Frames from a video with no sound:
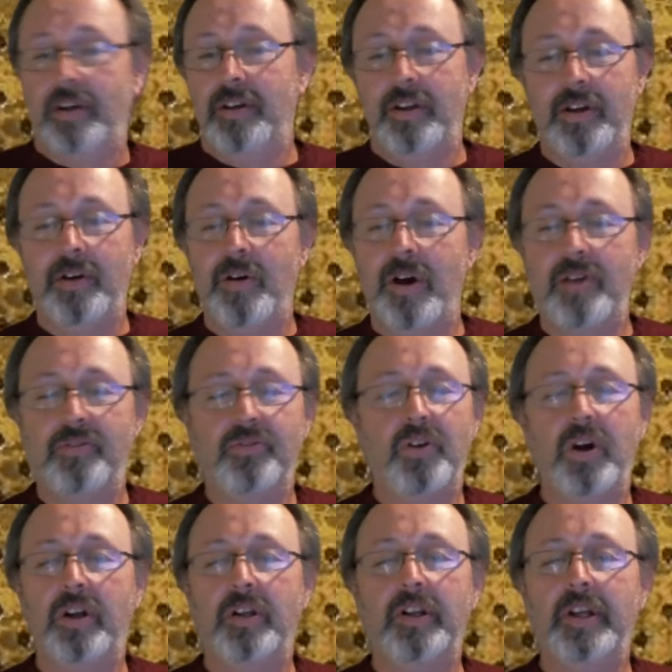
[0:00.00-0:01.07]
You know, I
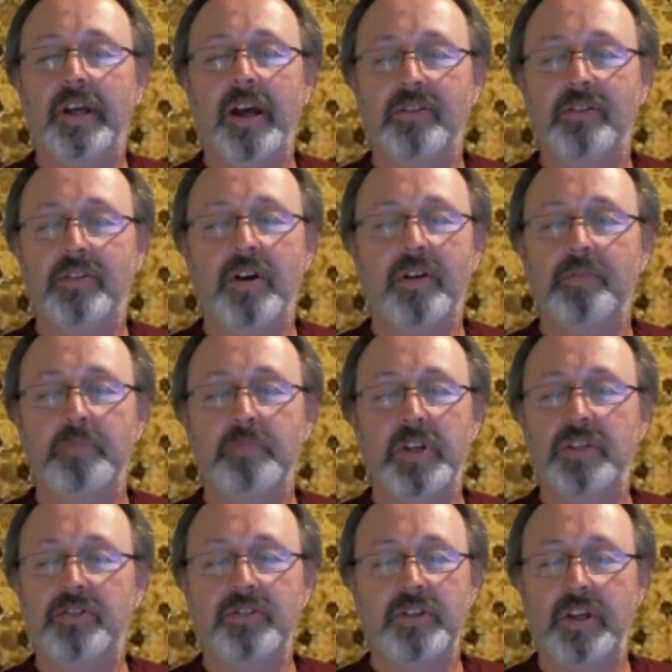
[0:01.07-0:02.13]
finally got done
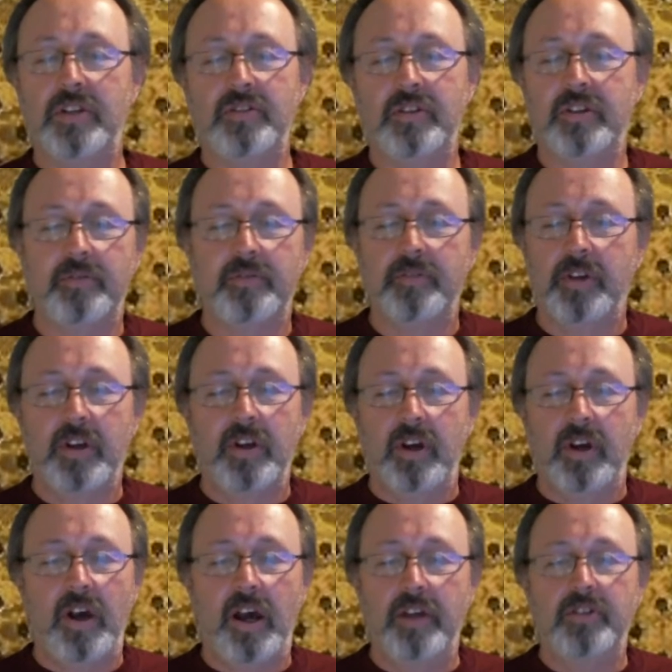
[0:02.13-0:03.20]
mid-season.
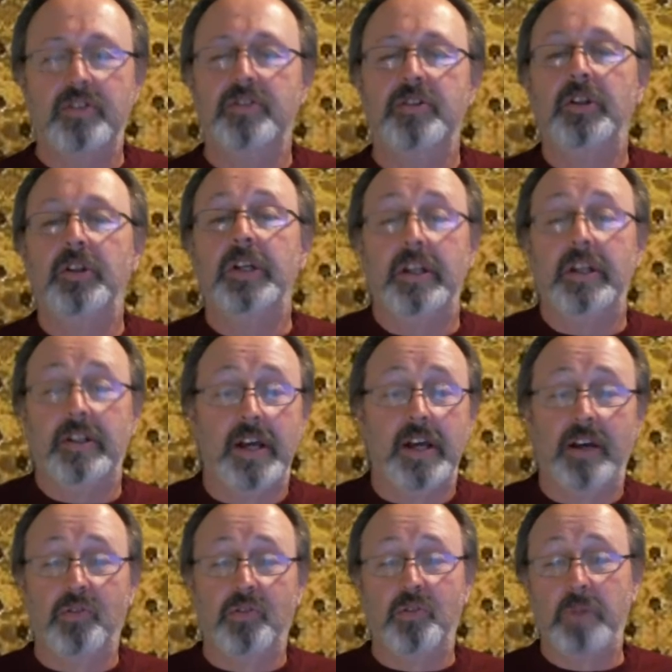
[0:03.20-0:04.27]
I just deleted
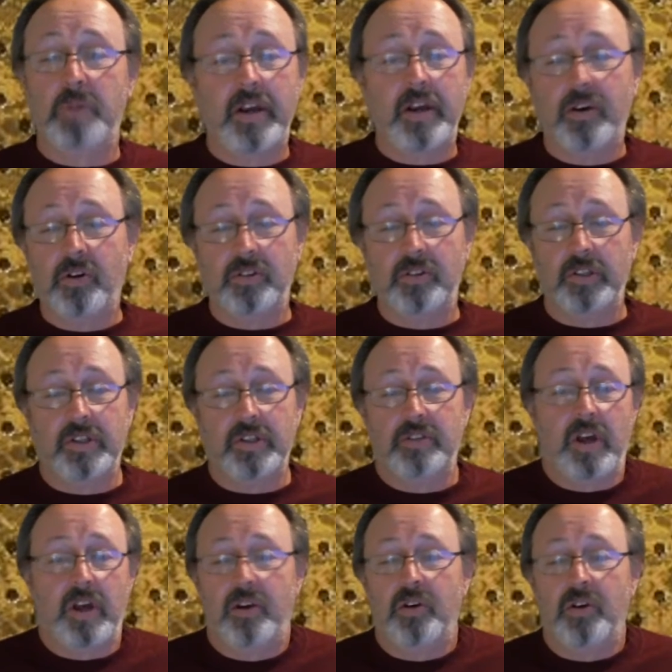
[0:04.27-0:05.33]
that group. I
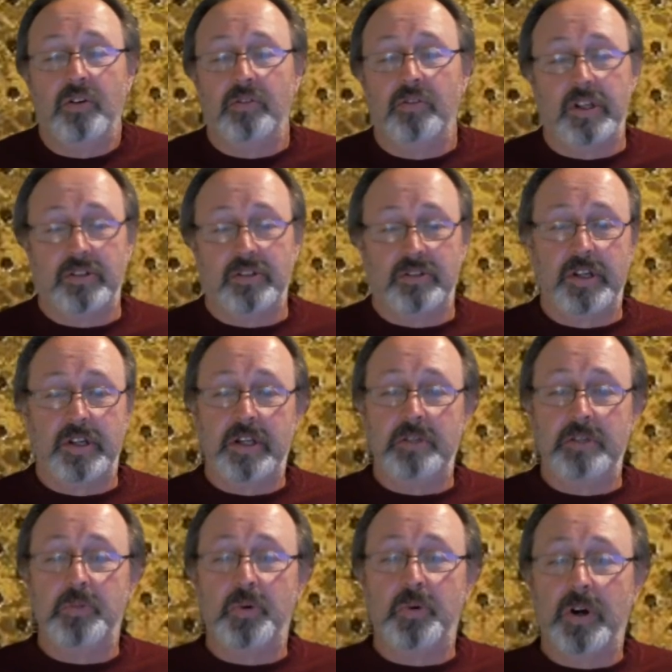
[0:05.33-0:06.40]
couldn't listen
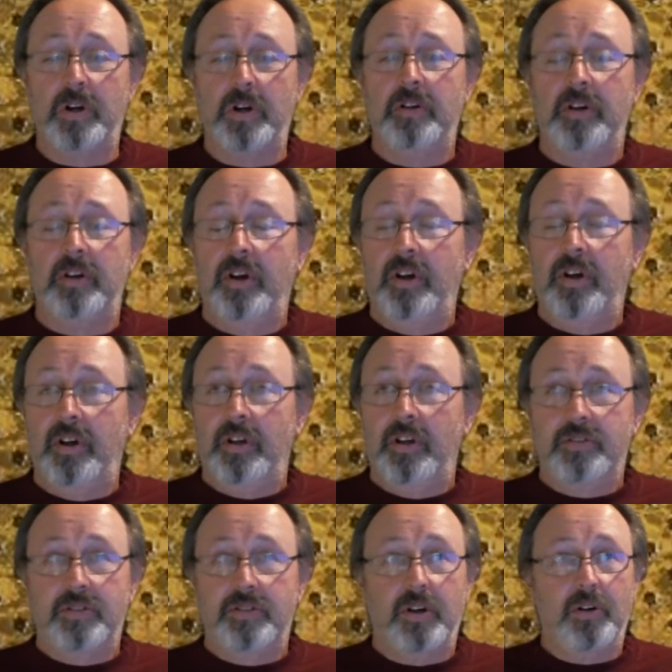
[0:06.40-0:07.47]
anymore.
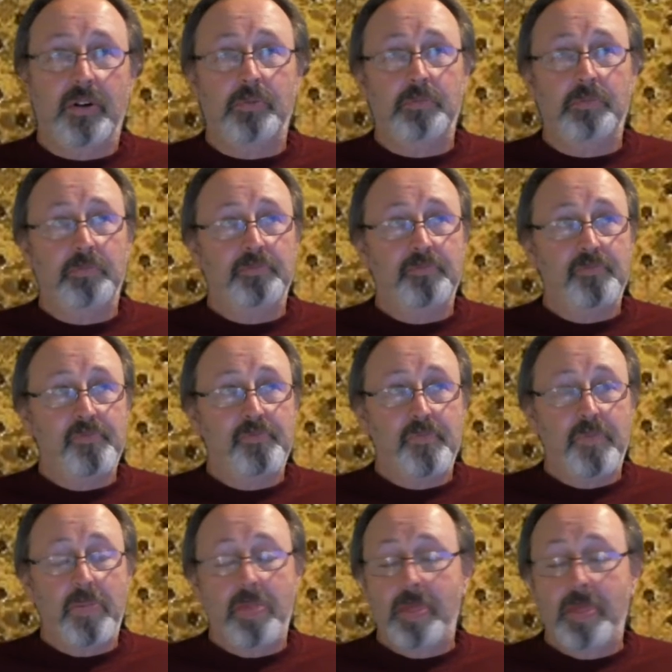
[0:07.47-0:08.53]
So,
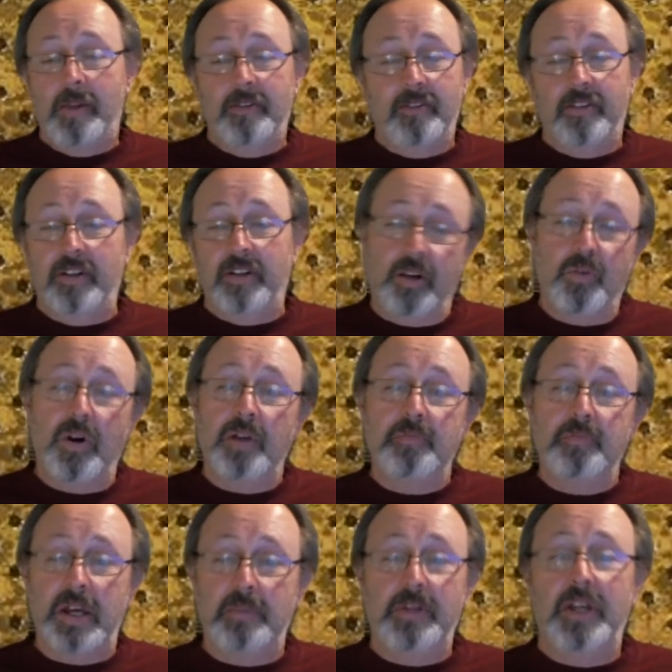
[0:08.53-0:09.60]
you know
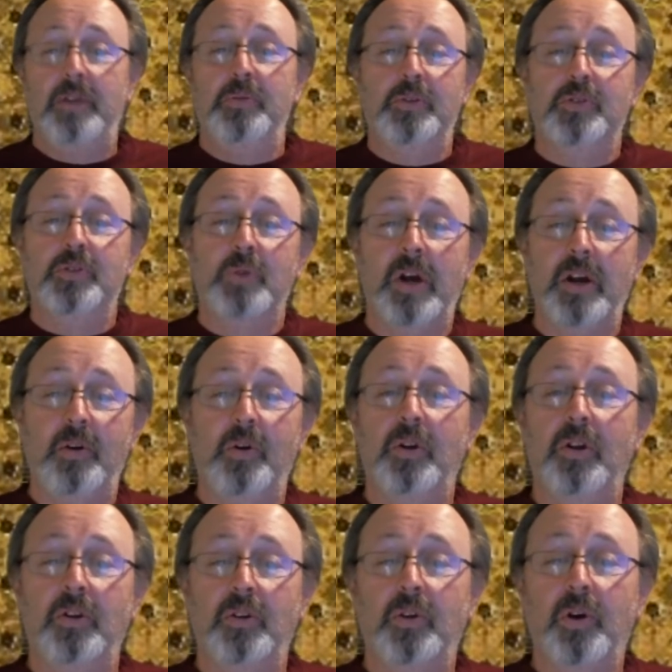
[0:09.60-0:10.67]
what? Maybe he was right
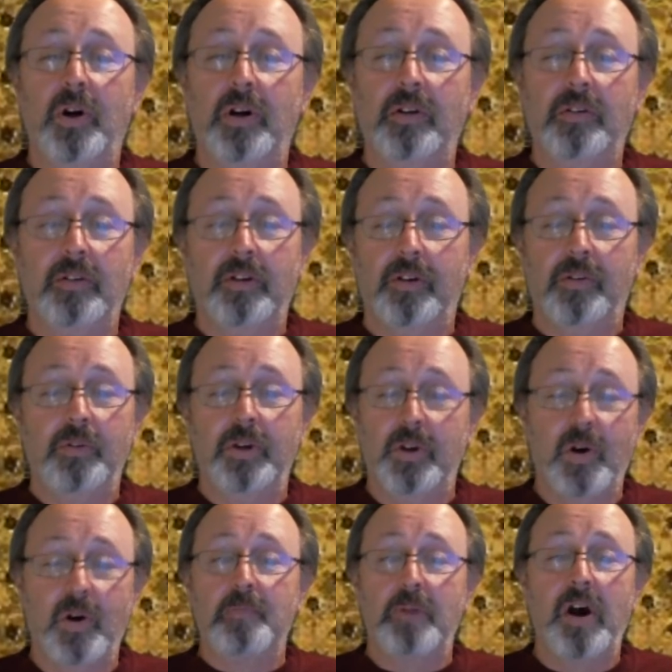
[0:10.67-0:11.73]
all along. We
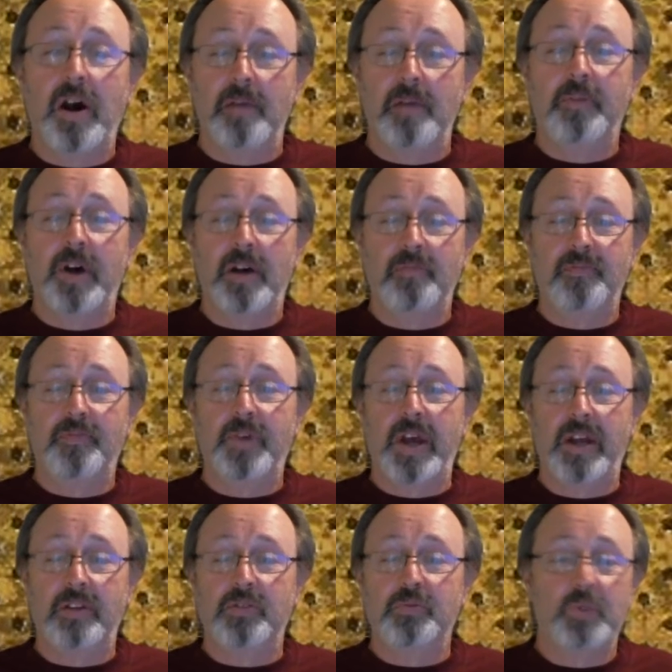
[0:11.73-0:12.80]
are pom-pom
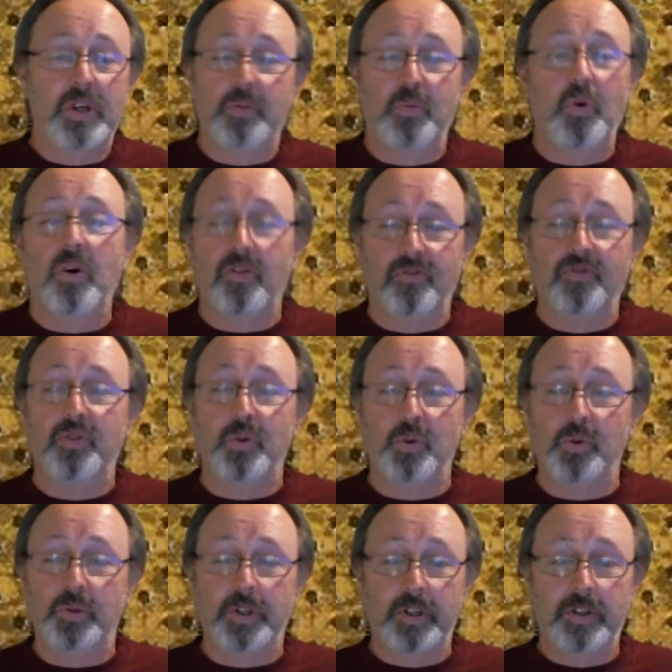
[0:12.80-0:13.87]
fans. We were
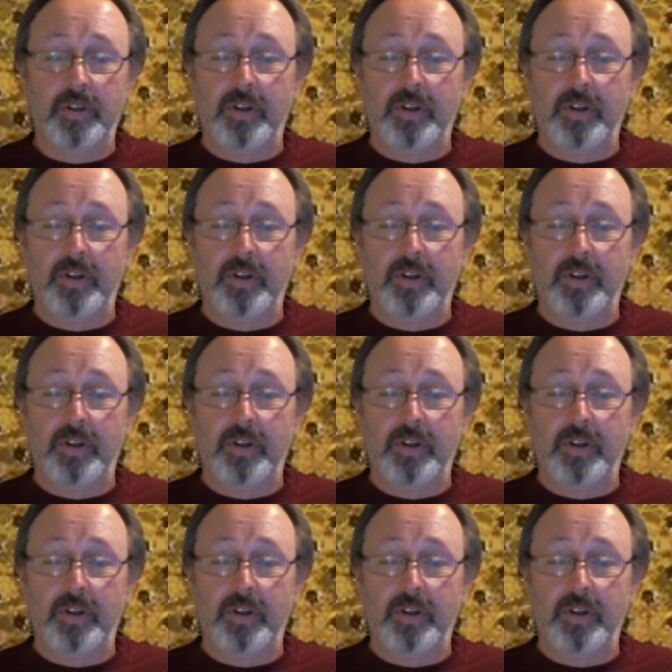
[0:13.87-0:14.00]
fooled.